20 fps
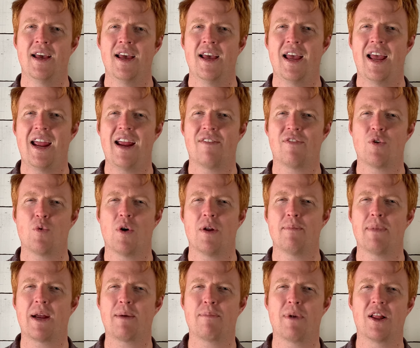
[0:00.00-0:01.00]
Hey everyone,
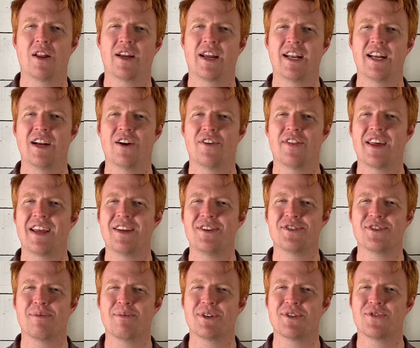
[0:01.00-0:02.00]
Mike Mulligan here. Thank you
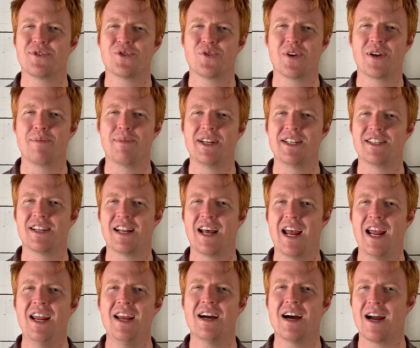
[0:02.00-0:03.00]
so much for joining me
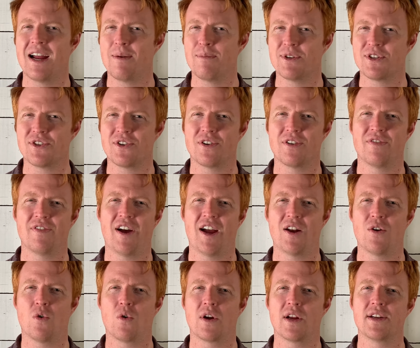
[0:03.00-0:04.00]
today. I am a certified
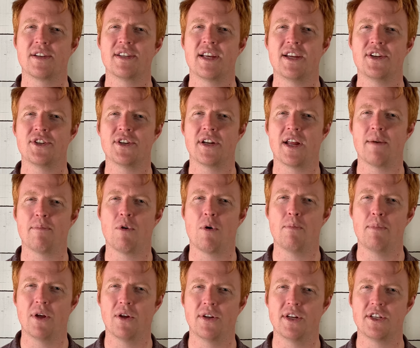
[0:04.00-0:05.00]
orientation and
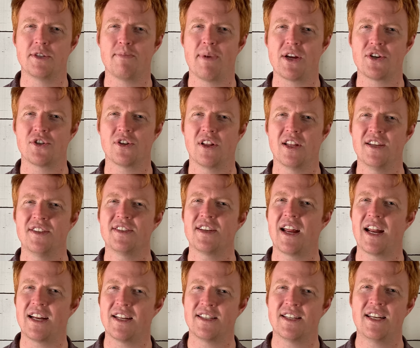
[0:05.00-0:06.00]
mobility specialist,
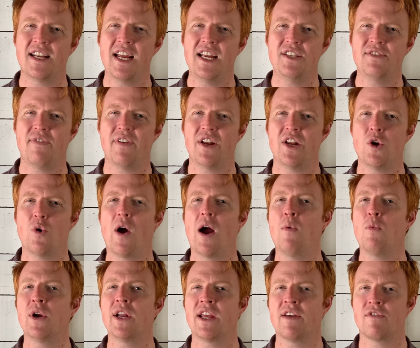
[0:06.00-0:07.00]
and in today's video, I
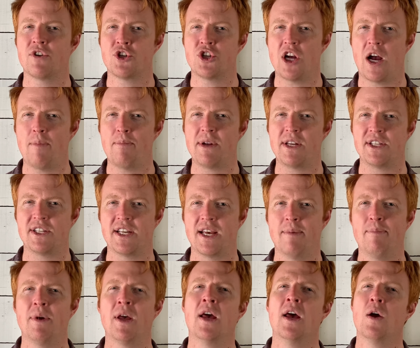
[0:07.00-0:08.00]
want to give a shopping
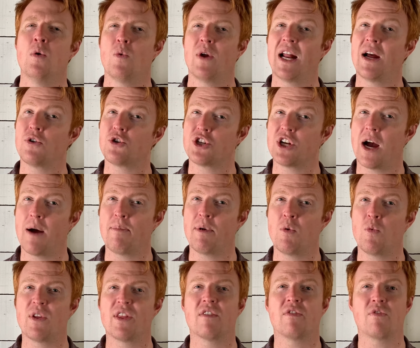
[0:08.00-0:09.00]
tip when out shopping
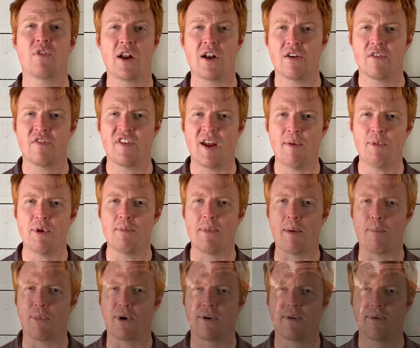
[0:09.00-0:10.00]
with a friend or family member.